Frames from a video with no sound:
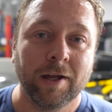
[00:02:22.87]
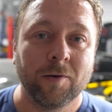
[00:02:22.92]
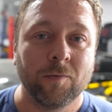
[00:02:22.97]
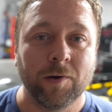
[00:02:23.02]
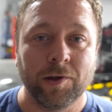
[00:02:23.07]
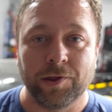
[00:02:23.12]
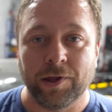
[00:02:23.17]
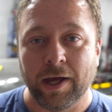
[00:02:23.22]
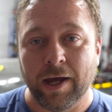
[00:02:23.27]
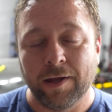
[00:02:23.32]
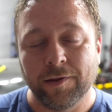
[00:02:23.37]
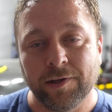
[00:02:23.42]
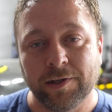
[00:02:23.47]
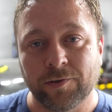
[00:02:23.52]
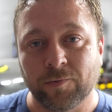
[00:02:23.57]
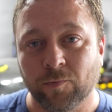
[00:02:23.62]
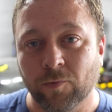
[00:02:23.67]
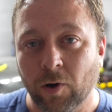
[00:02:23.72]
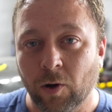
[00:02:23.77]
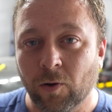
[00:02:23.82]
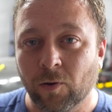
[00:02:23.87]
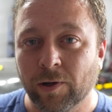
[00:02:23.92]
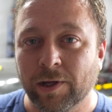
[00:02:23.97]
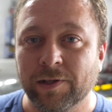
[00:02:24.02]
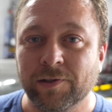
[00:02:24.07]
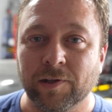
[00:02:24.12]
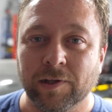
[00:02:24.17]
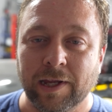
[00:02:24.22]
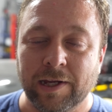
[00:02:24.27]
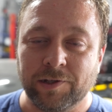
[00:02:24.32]
with this roll
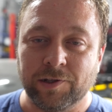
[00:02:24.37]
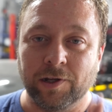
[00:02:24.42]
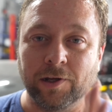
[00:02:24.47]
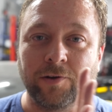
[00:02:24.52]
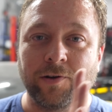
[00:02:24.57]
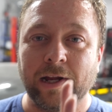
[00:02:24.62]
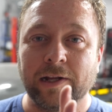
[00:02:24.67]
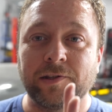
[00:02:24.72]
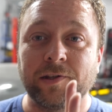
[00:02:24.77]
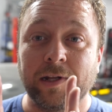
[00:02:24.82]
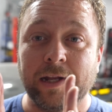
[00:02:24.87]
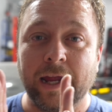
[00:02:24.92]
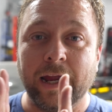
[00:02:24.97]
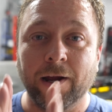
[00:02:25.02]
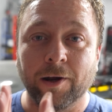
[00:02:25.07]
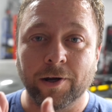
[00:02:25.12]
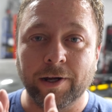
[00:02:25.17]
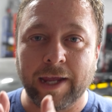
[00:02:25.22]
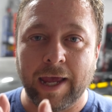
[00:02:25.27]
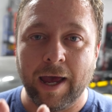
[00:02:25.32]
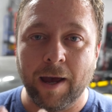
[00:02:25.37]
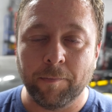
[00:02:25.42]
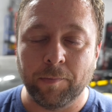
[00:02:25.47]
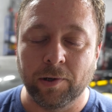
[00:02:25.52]
insulation. It creates an air gap.